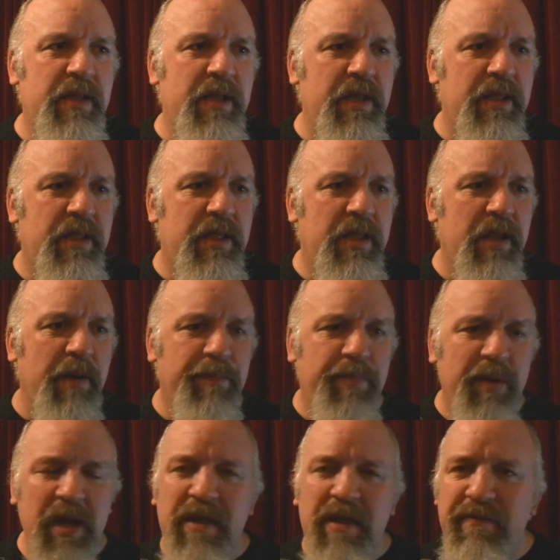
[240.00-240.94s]
the I
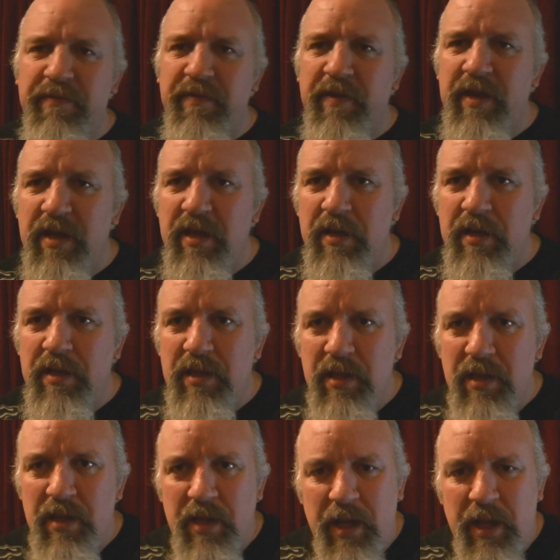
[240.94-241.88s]
believe in
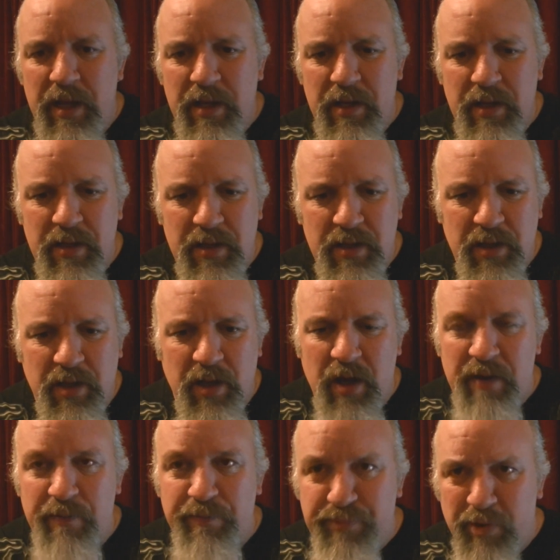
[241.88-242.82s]
in the
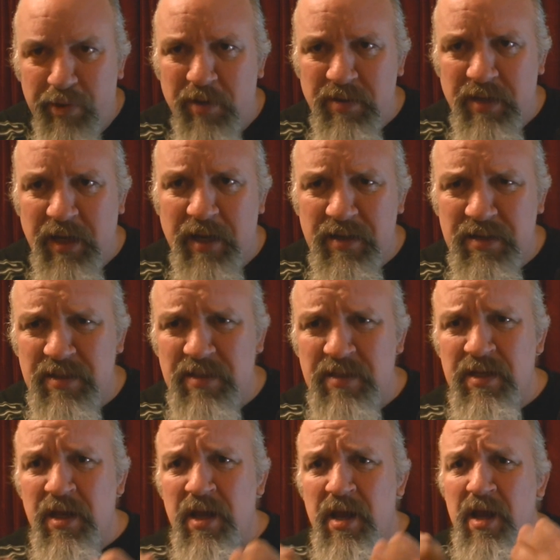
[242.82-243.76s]
kind of
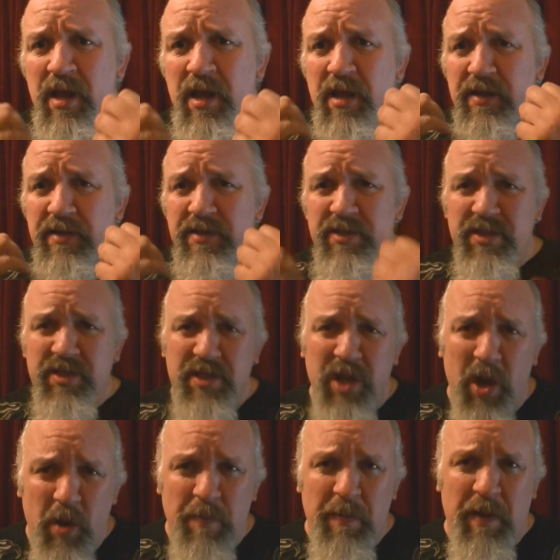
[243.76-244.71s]
product
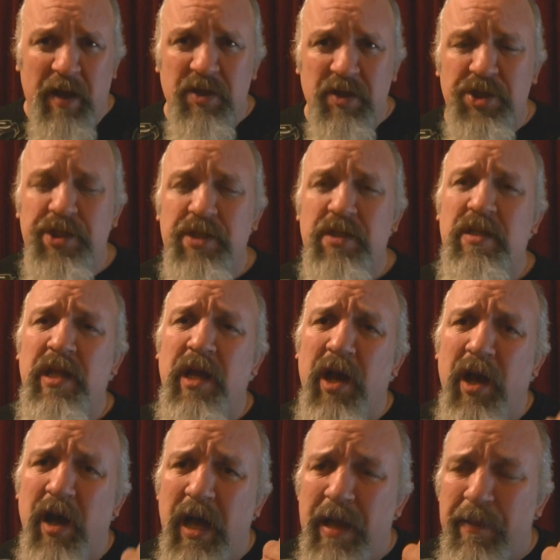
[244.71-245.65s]
so much that
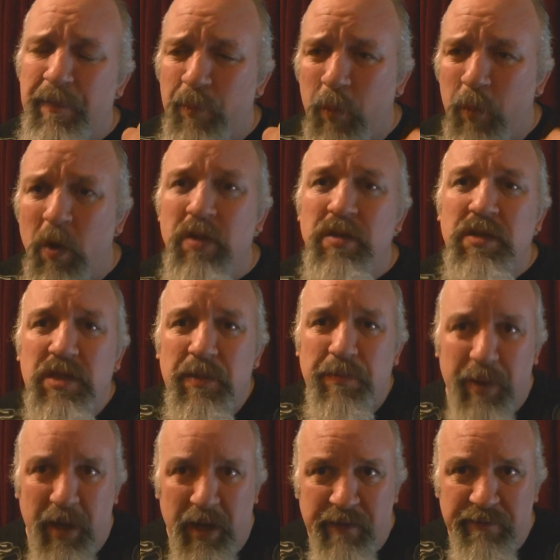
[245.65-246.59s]
I want to
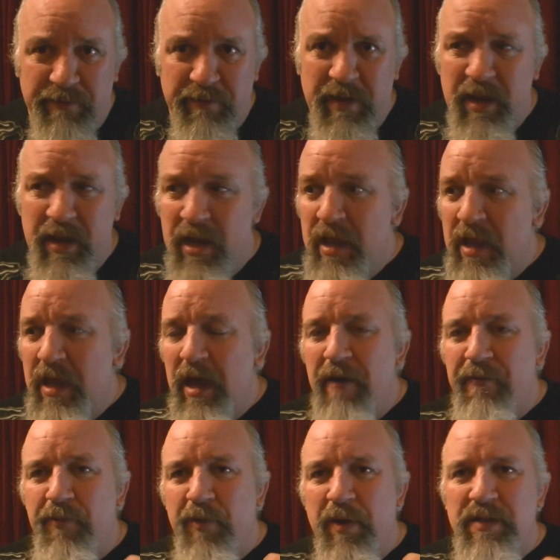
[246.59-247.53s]
pay for it
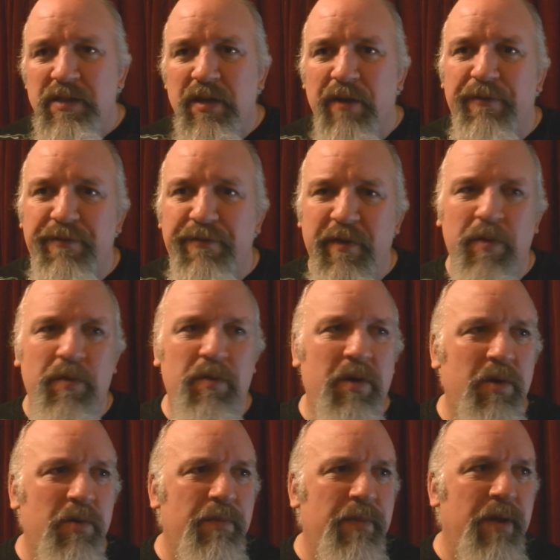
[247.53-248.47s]
otherwise I feel
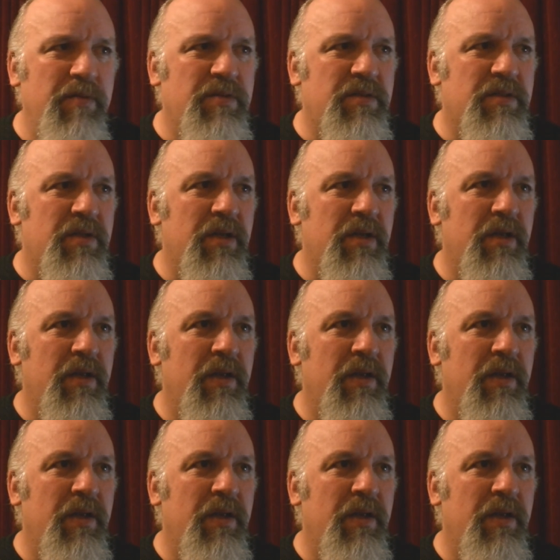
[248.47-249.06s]
almost